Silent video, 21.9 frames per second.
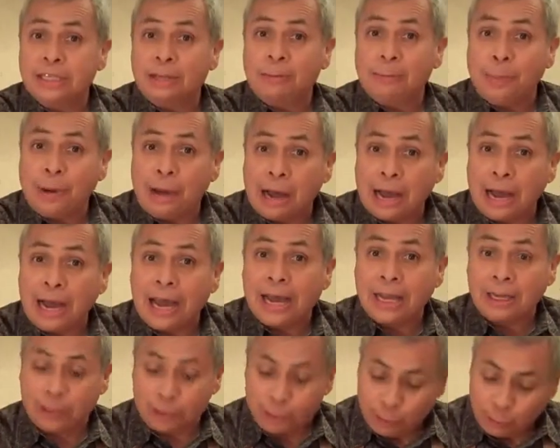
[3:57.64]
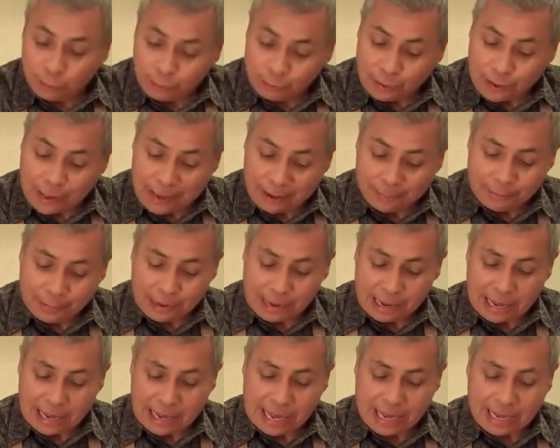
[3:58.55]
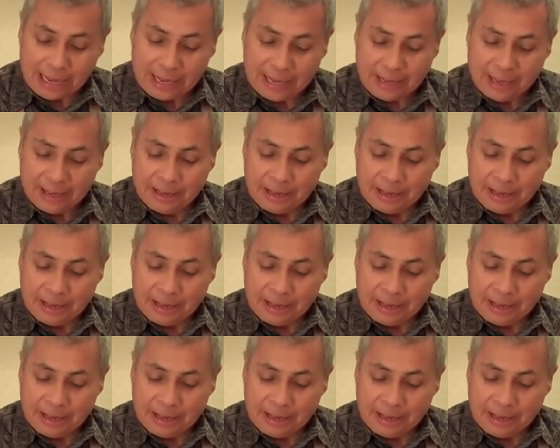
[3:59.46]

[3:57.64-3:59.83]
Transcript: a pie, shoe fly pie,